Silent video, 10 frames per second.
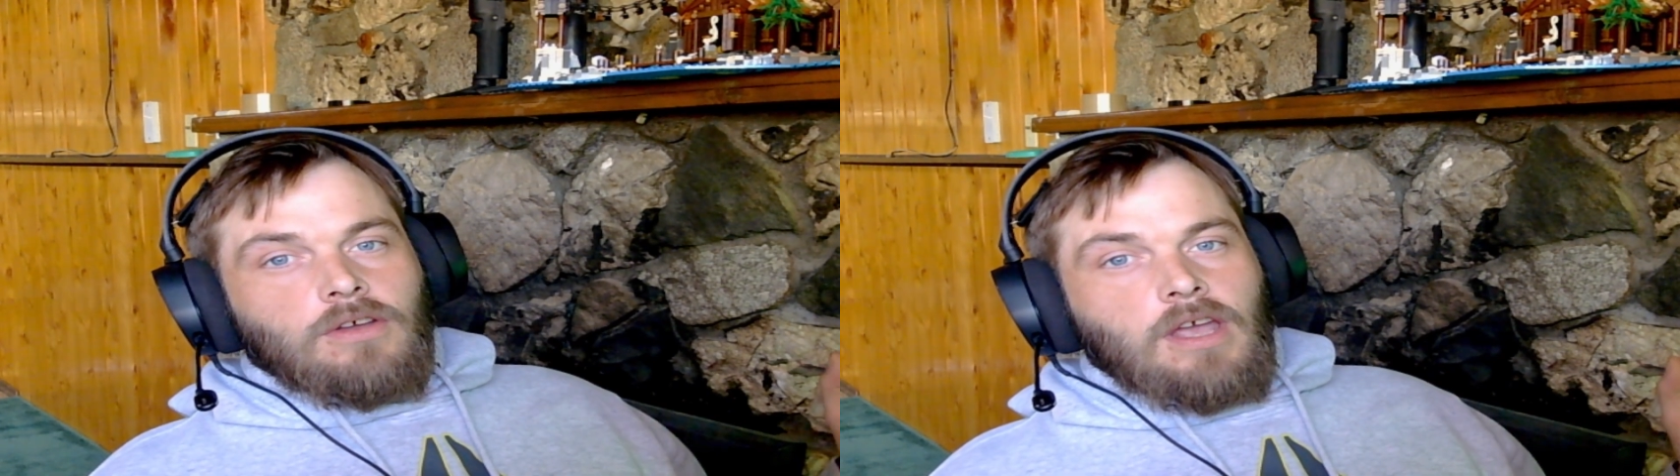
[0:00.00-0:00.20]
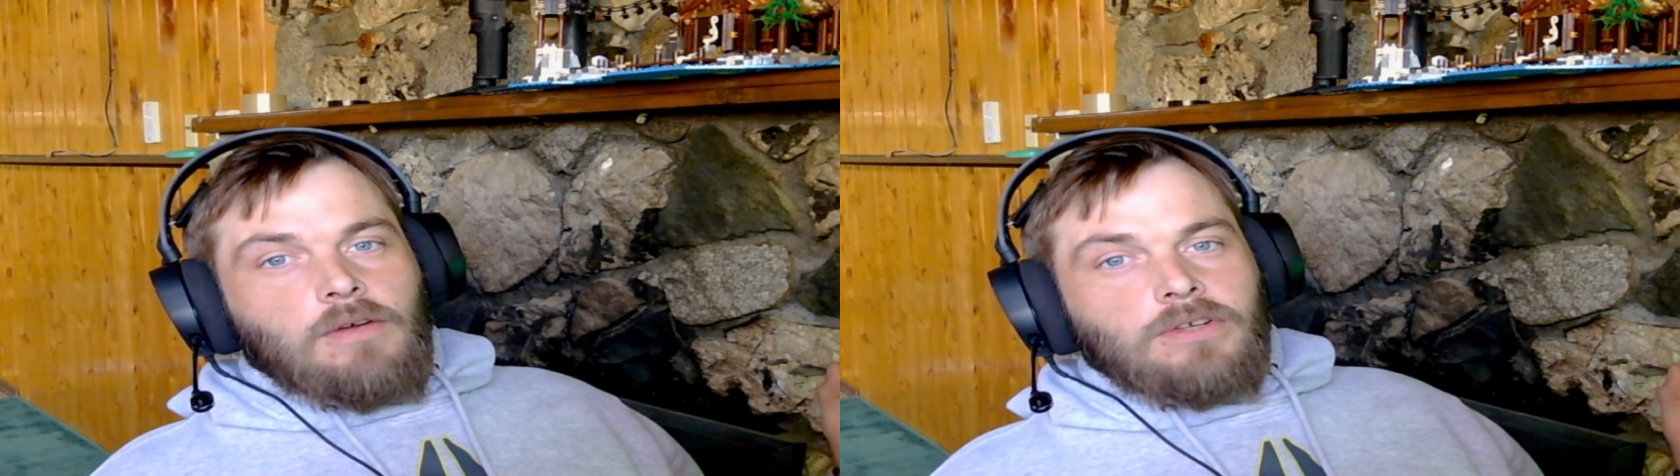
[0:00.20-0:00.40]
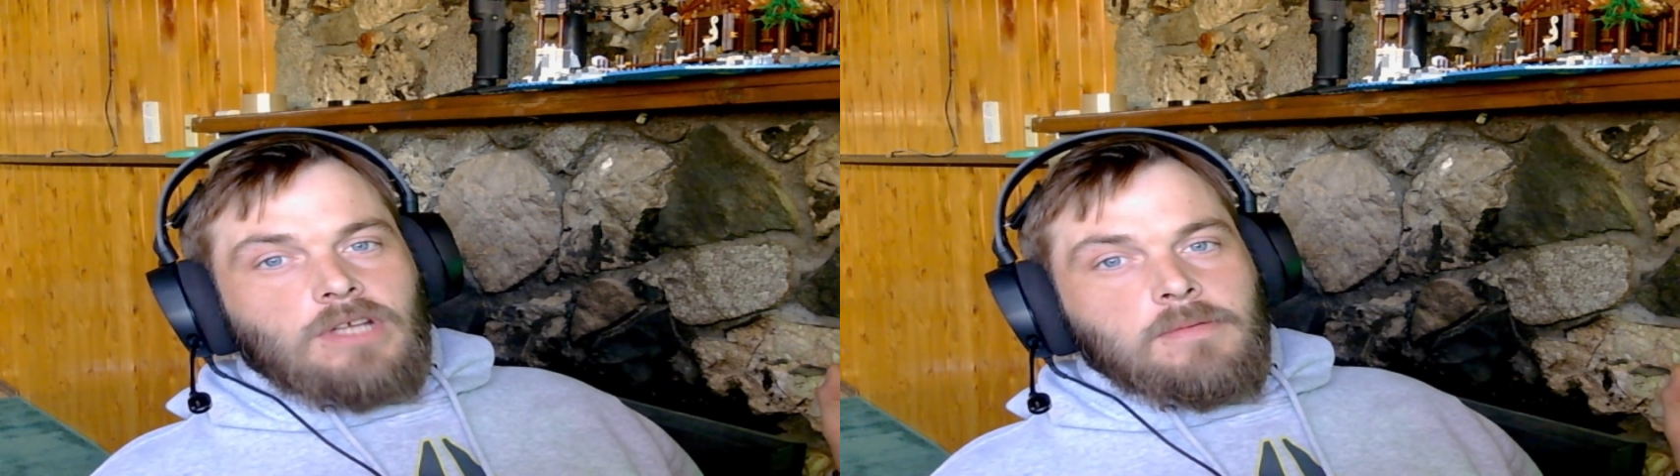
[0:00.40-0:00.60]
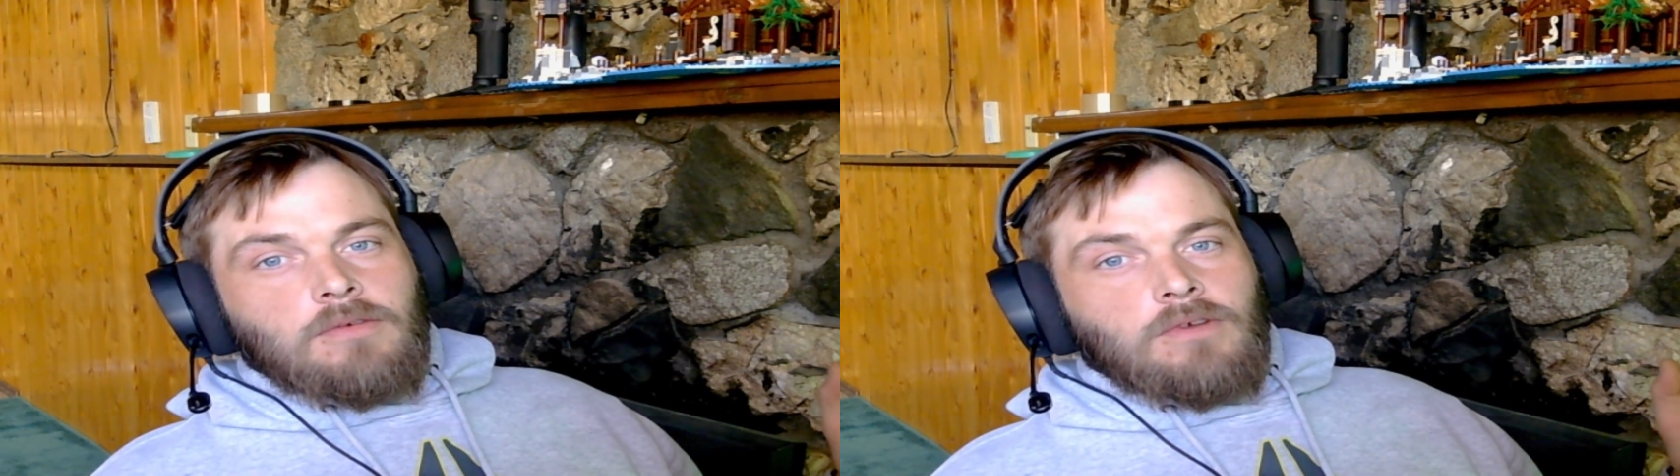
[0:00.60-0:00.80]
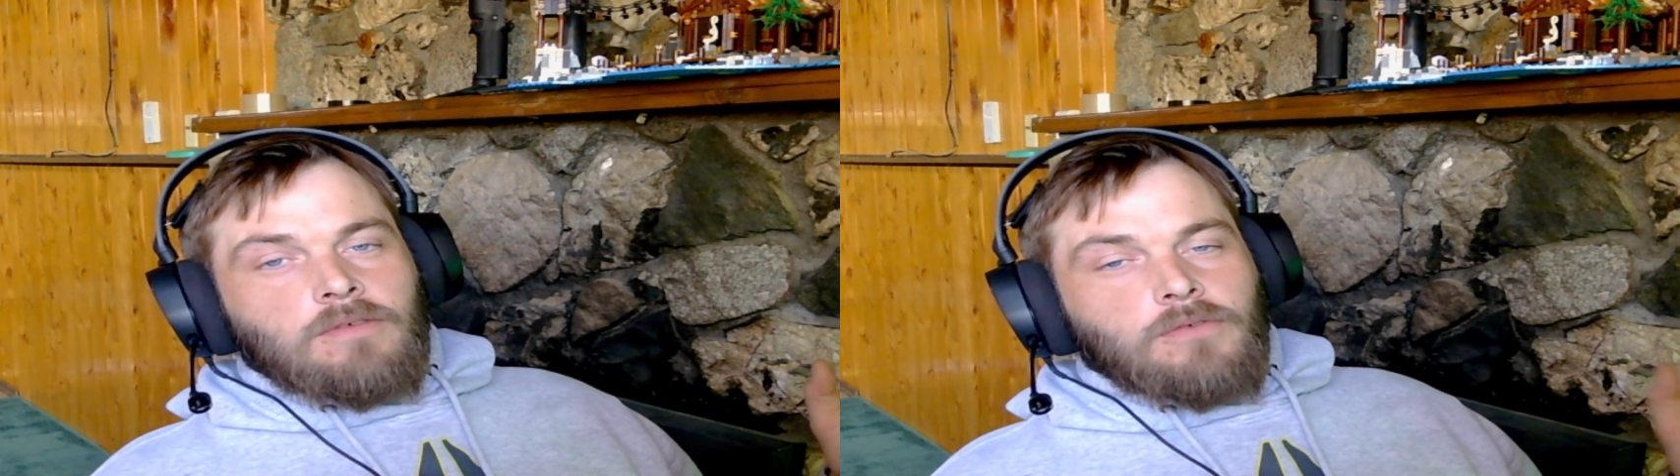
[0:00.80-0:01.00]
every time he
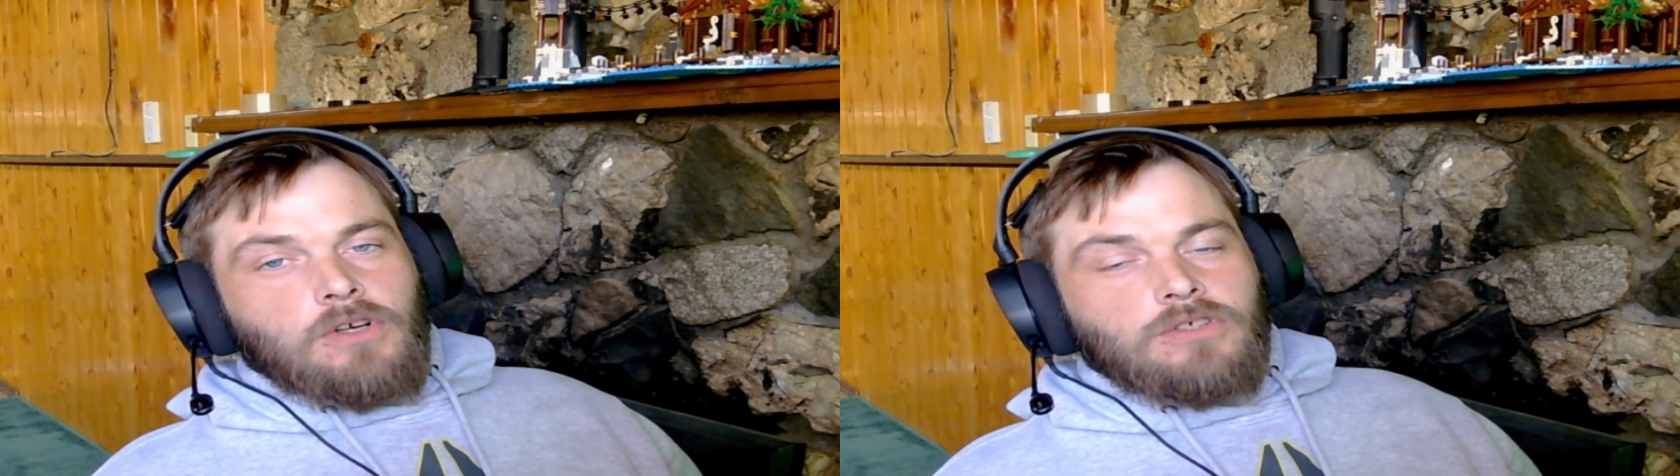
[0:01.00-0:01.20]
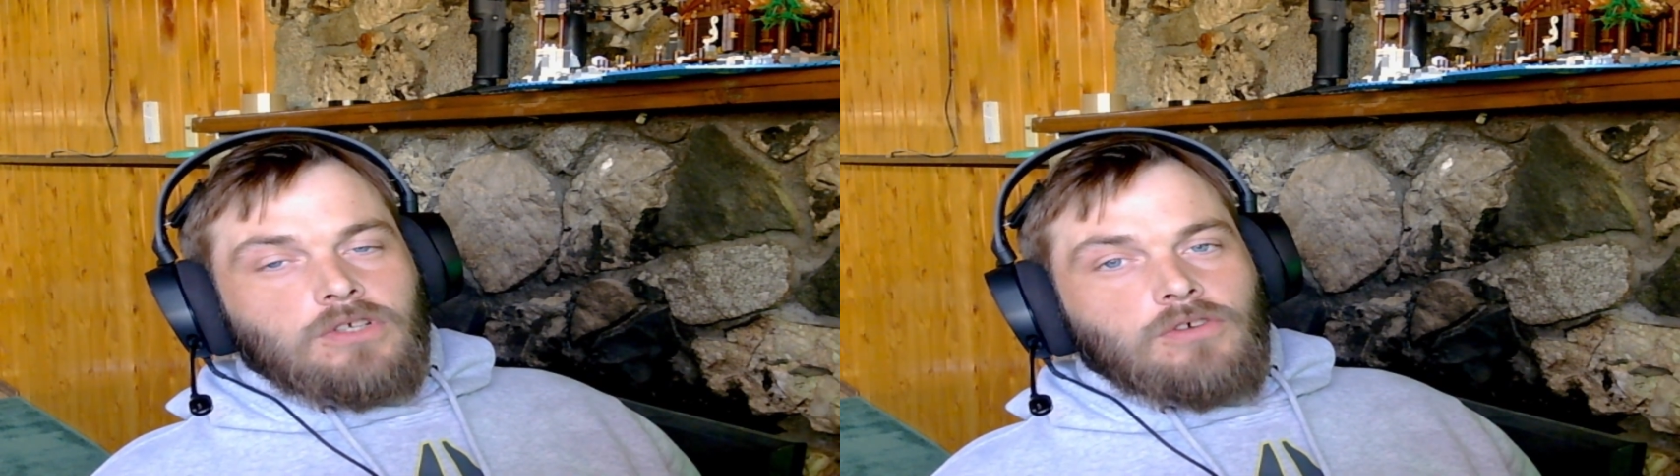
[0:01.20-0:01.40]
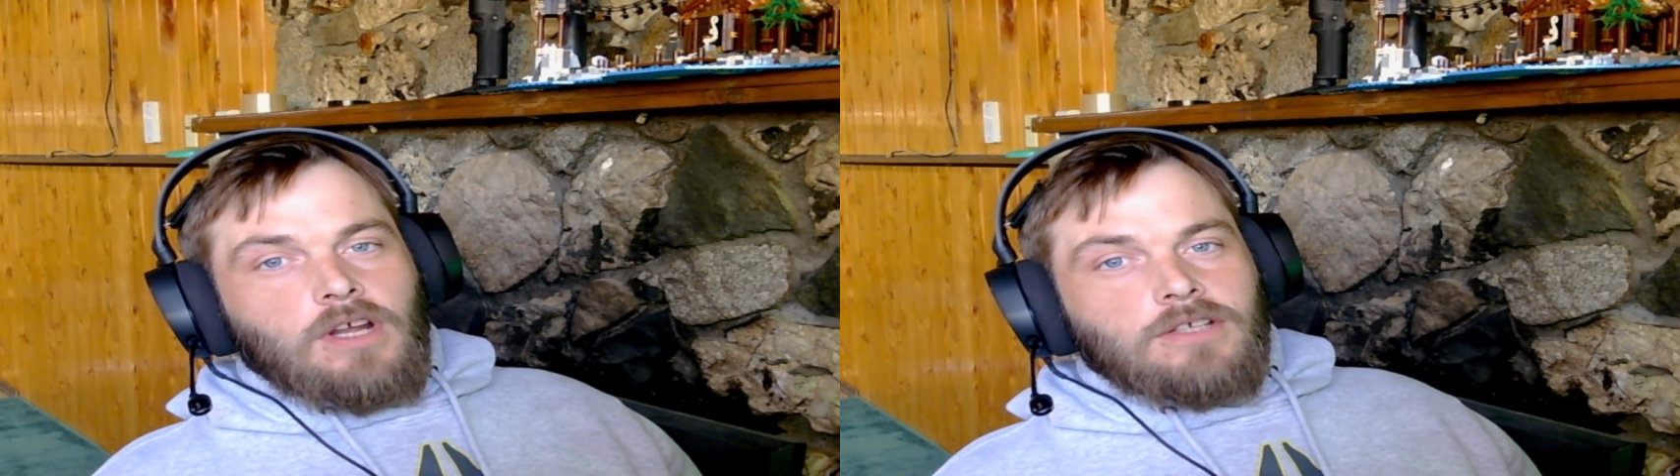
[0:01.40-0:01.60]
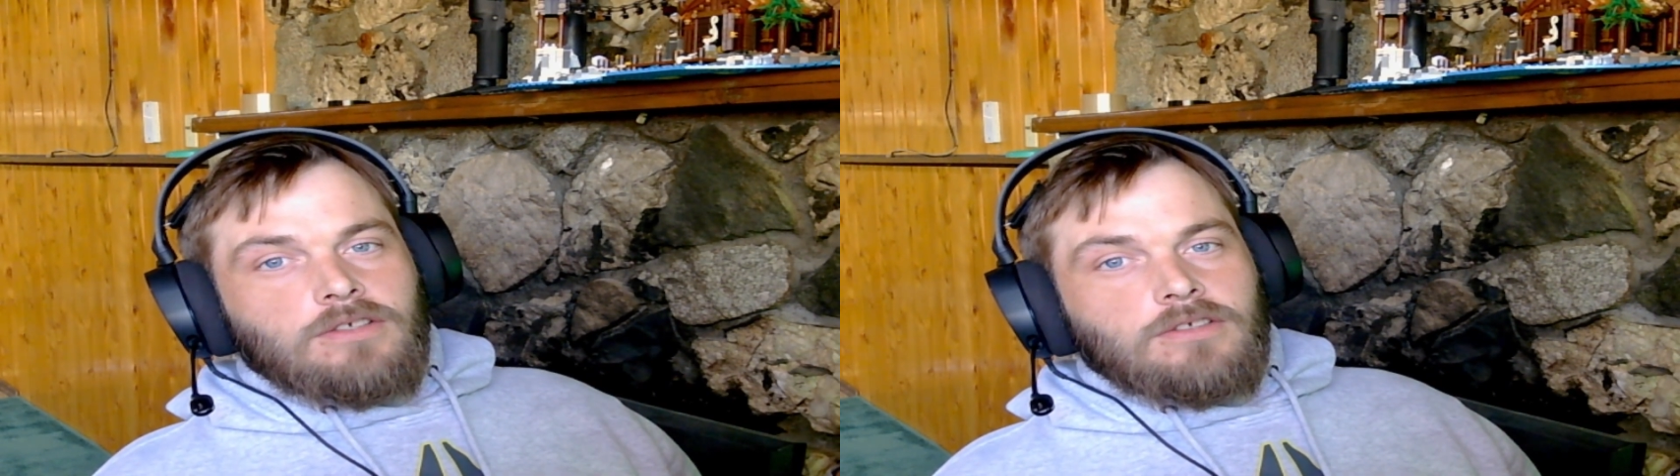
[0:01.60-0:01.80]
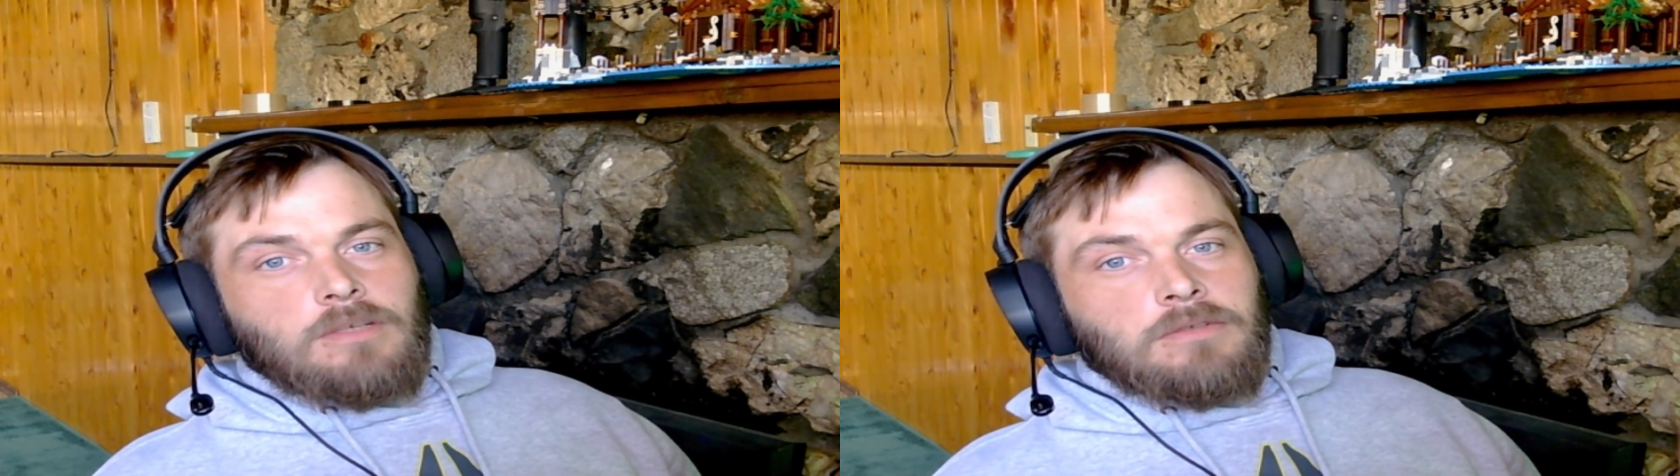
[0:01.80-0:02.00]
refers to
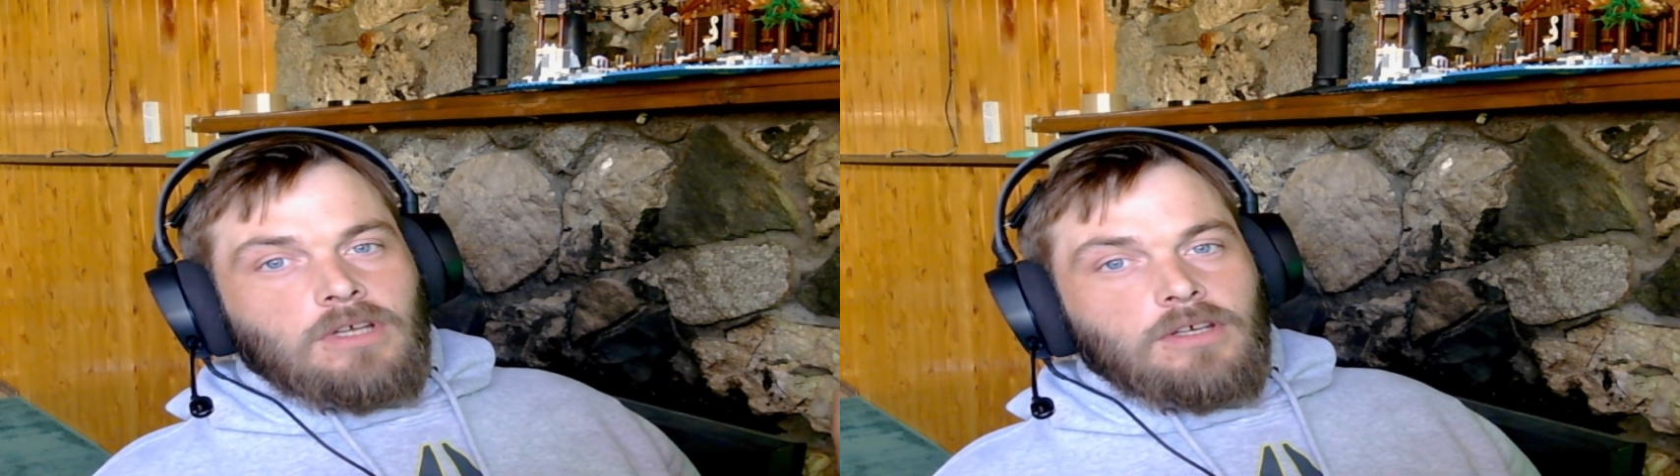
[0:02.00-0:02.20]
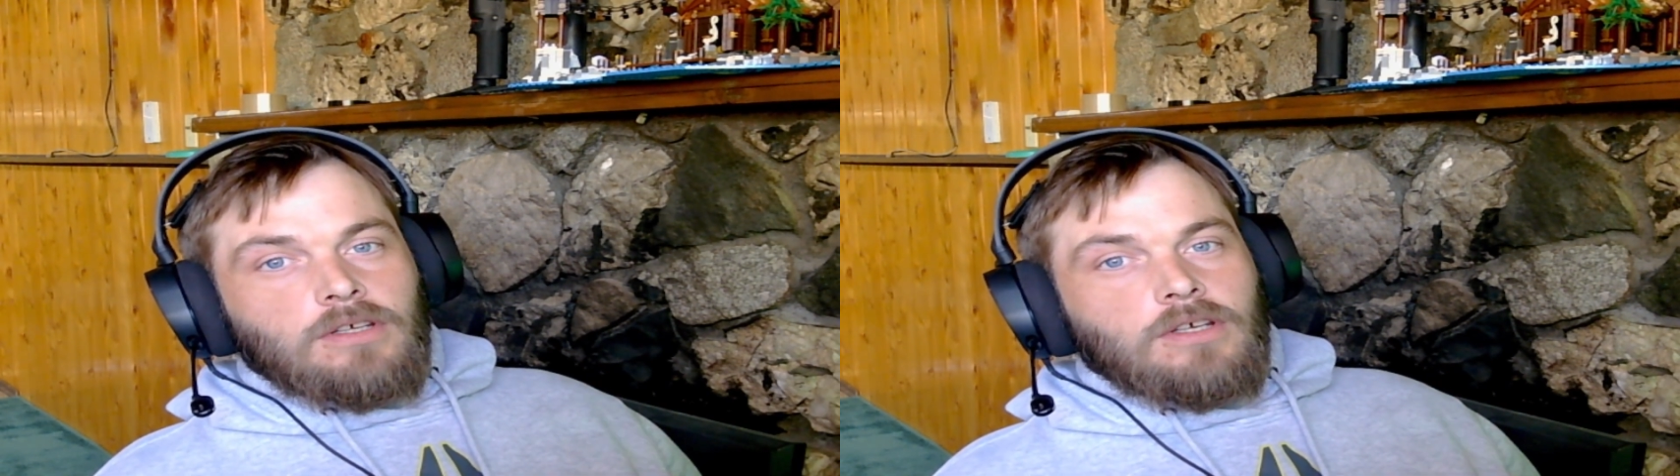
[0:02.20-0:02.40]
crisis, let me tell you,